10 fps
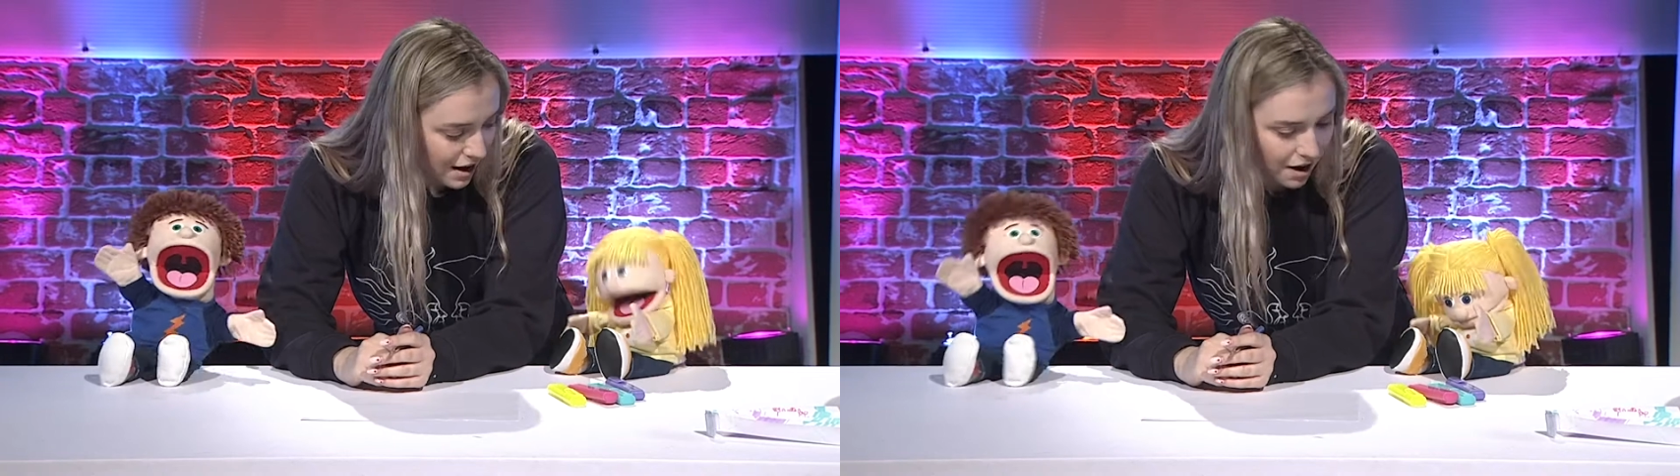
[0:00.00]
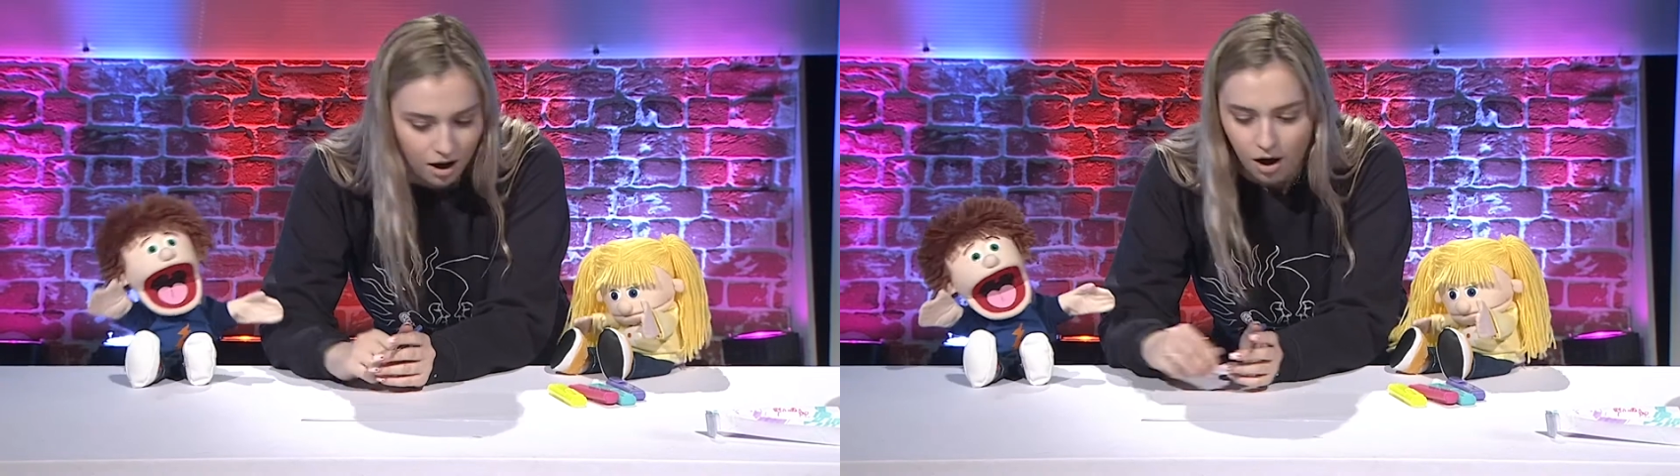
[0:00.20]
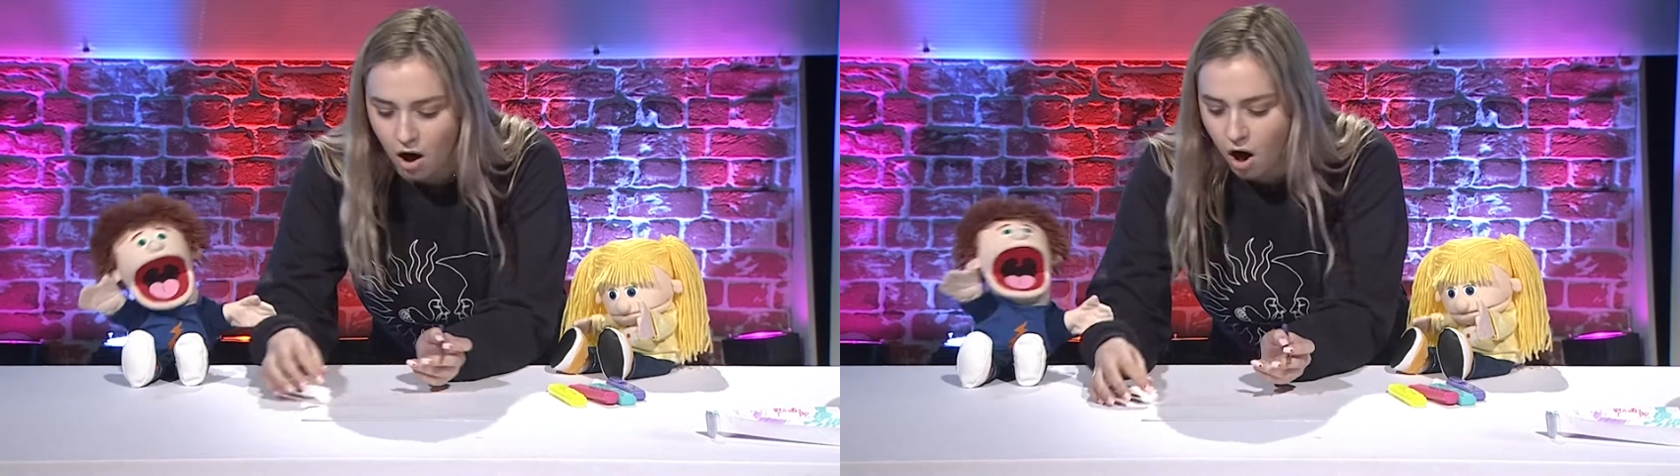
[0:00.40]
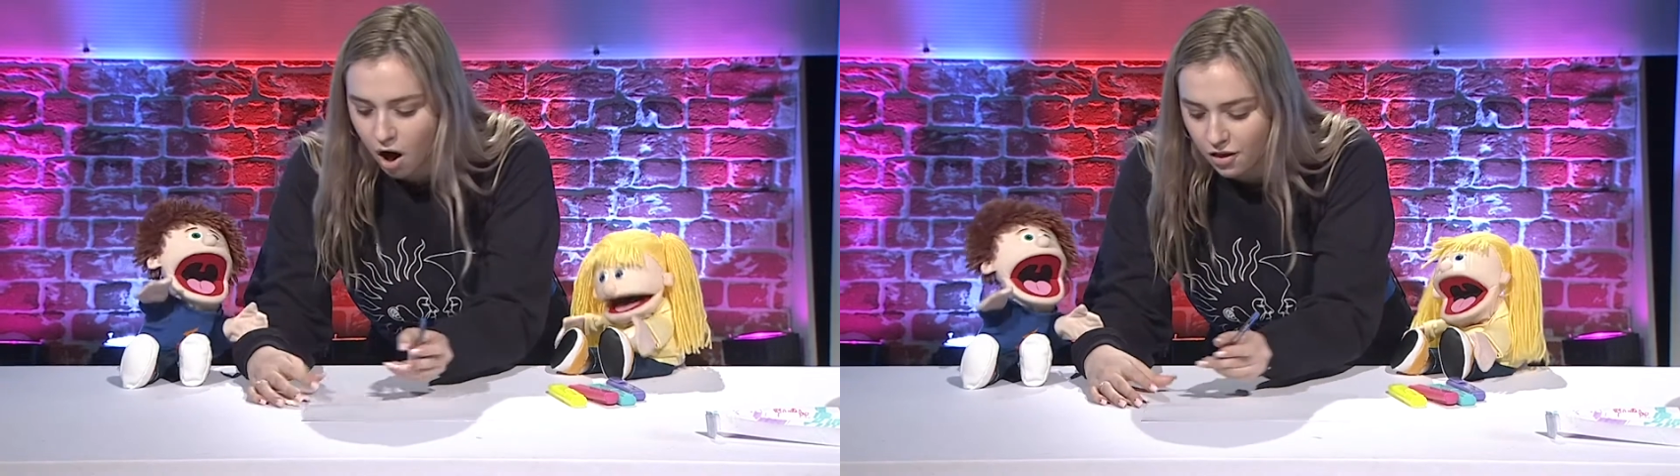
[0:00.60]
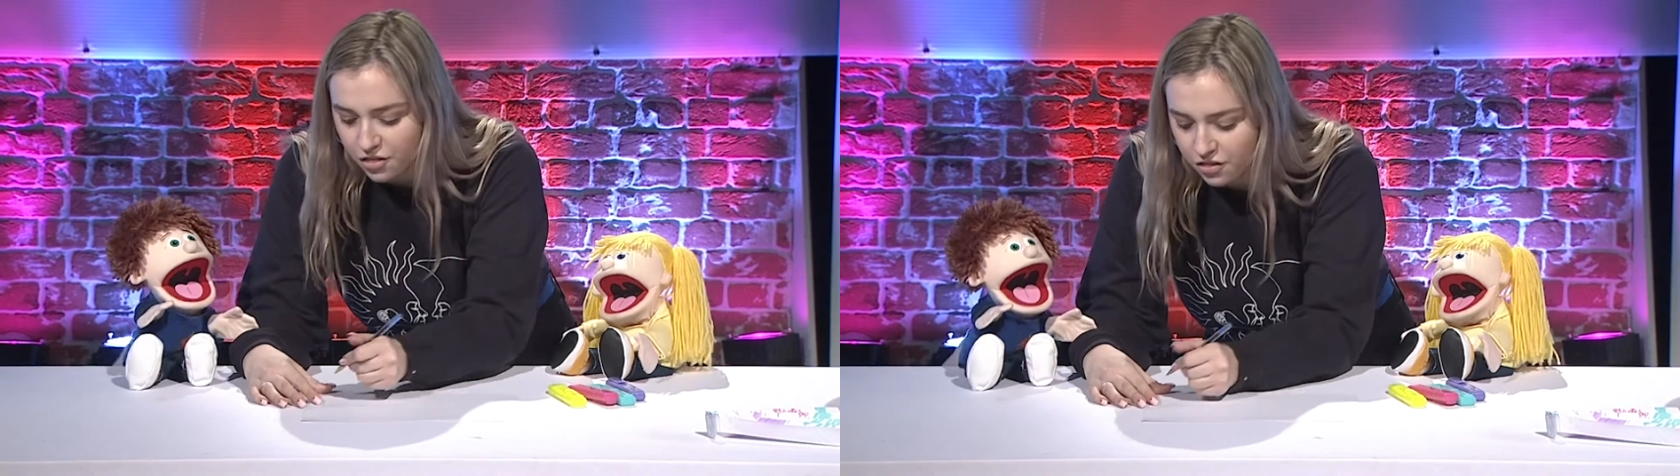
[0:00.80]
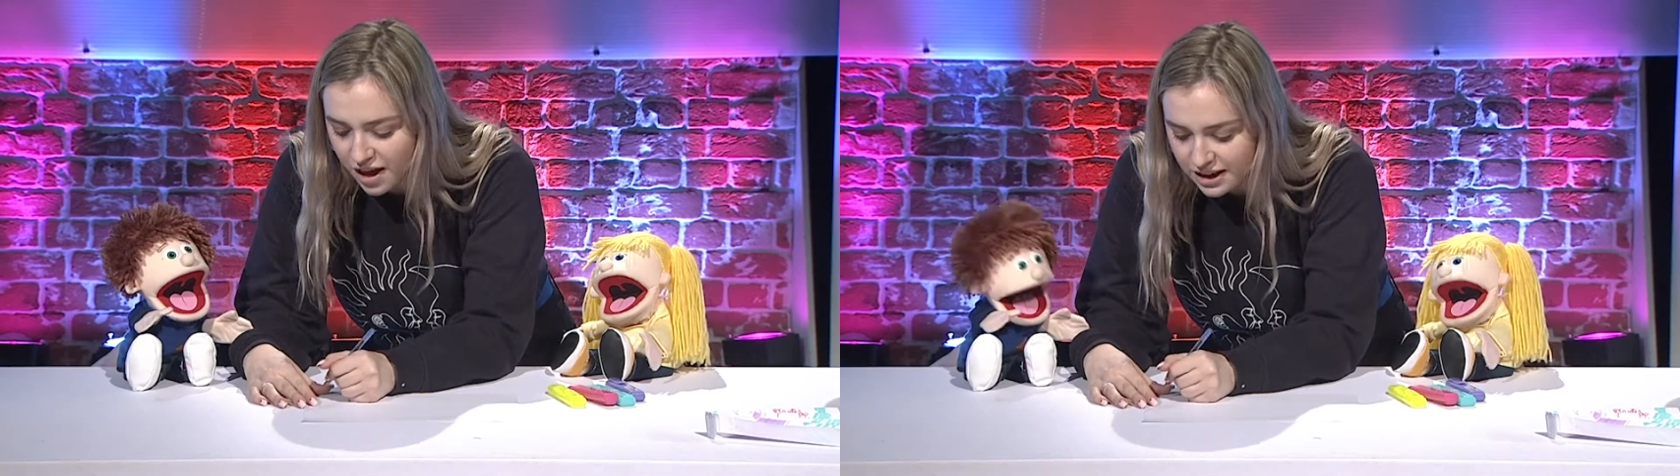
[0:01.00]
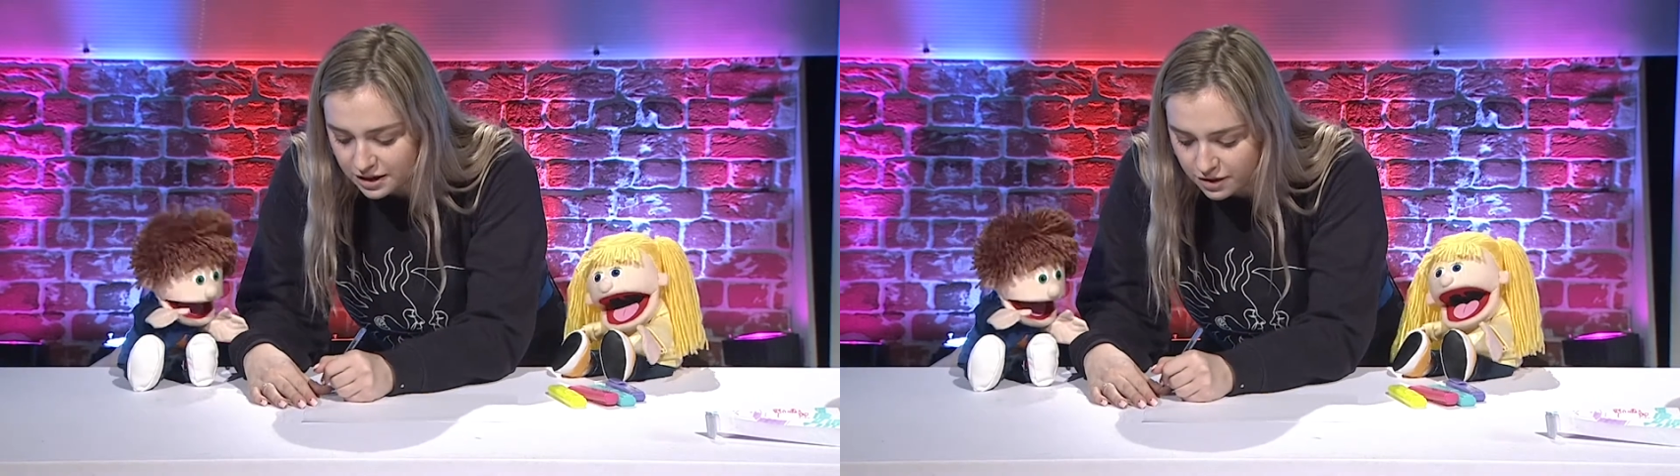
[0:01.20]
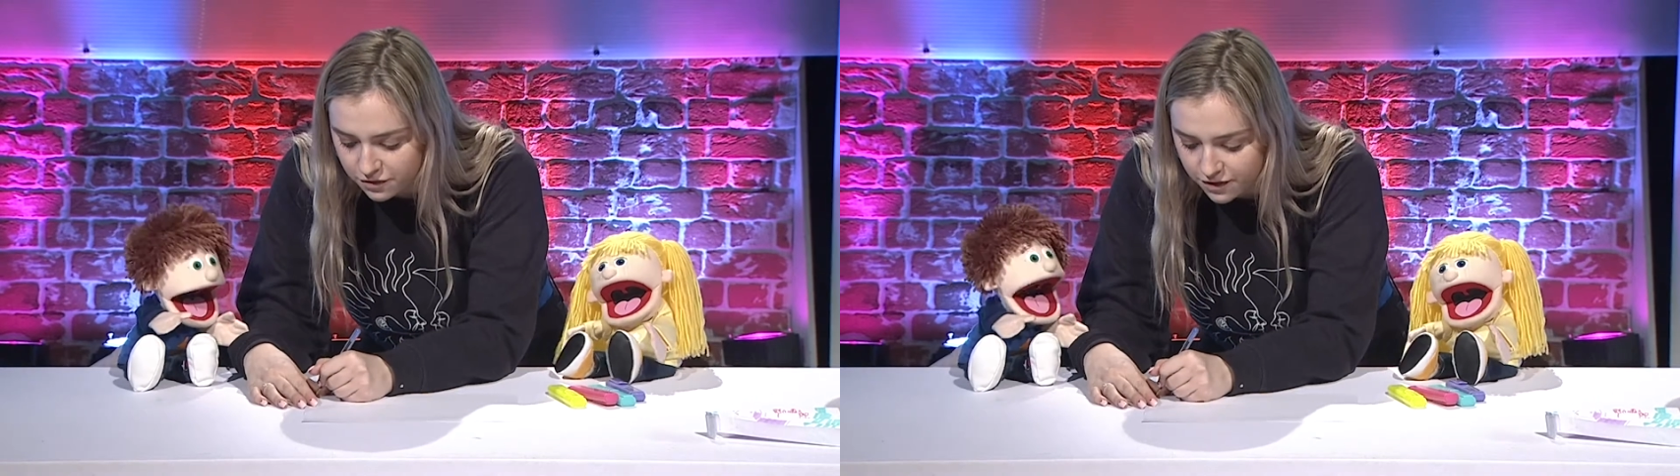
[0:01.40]
Oh,
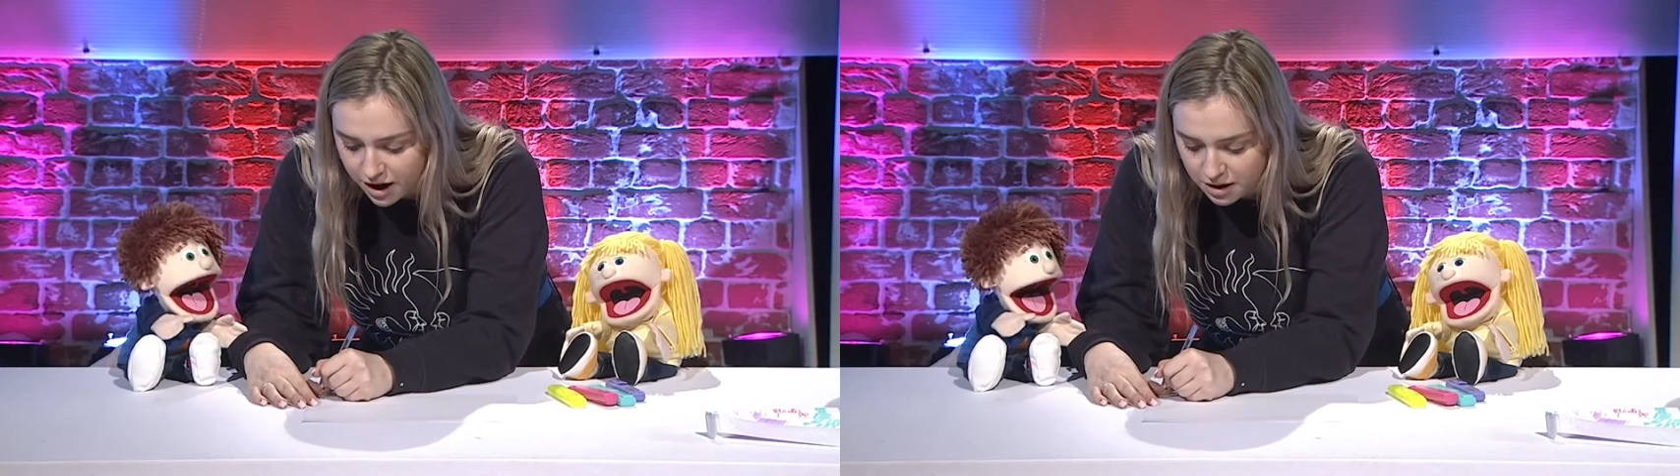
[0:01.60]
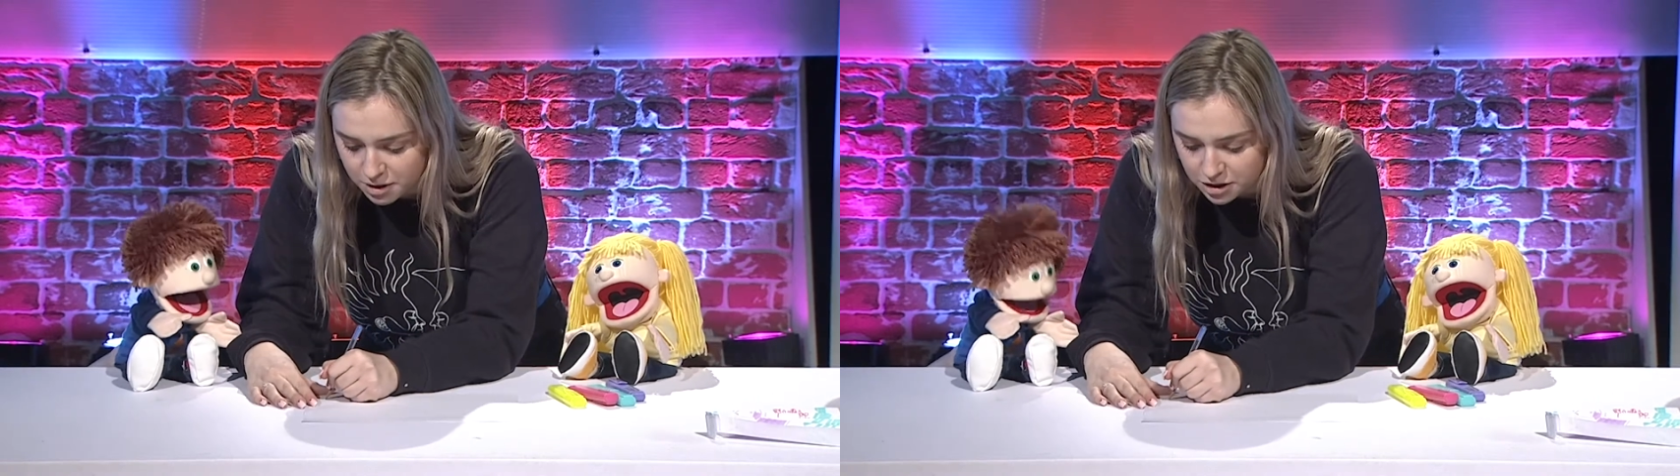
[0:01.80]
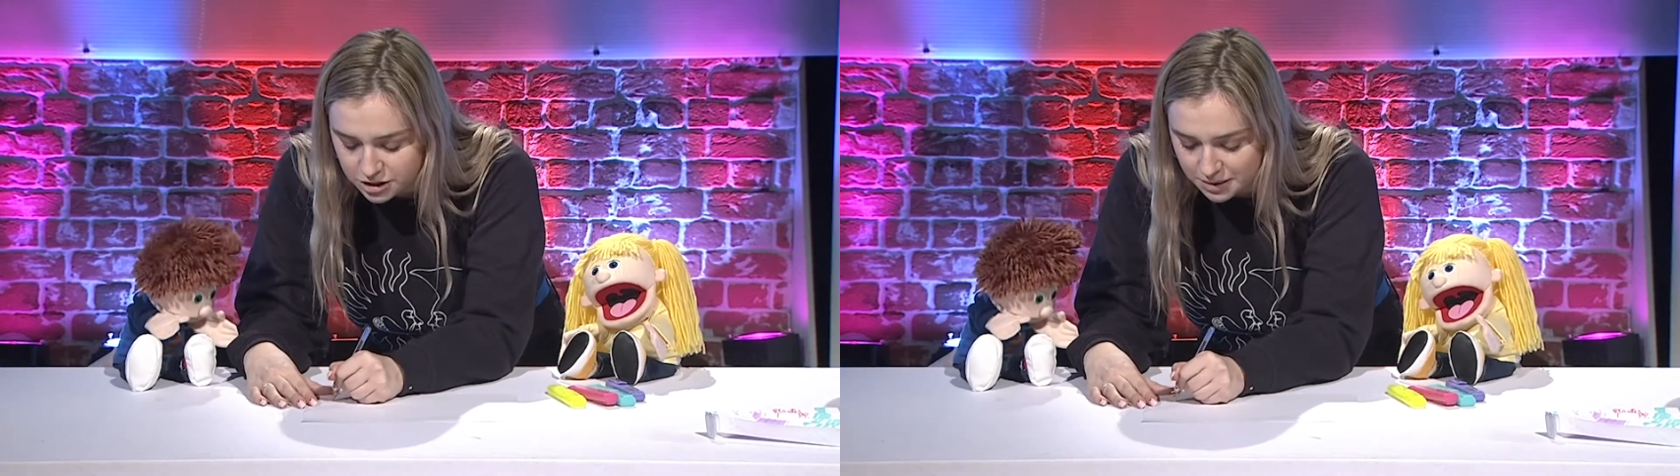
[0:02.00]
thank you very much,